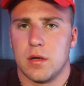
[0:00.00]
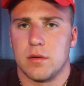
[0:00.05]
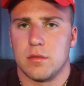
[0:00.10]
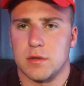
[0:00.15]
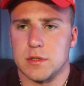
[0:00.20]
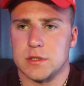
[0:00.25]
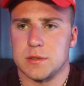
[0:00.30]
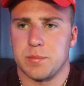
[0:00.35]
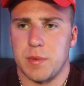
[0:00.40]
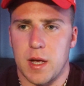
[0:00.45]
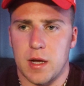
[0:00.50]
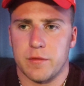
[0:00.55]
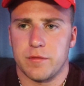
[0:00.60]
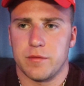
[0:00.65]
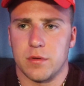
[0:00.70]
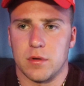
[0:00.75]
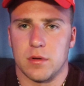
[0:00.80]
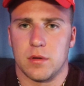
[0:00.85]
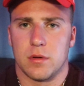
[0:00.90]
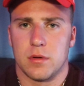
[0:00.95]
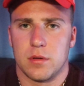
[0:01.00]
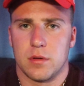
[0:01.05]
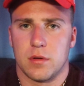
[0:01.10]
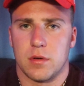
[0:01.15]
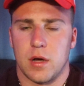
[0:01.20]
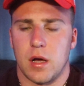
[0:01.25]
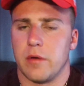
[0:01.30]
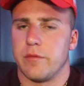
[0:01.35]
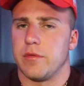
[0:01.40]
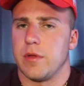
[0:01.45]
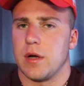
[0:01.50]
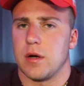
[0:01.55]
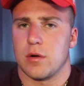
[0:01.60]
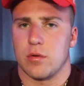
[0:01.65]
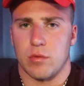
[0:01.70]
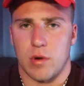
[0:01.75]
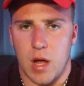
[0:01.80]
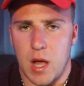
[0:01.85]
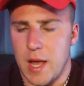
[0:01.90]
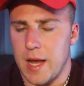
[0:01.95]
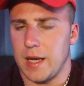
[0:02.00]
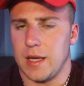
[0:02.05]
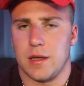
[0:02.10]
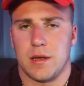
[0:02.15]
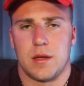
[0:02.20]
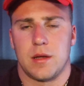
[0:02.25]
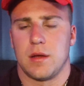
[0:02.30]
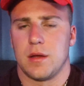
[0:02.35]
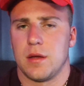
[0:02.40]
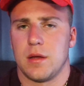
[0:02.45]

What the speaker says: respectful of their grind.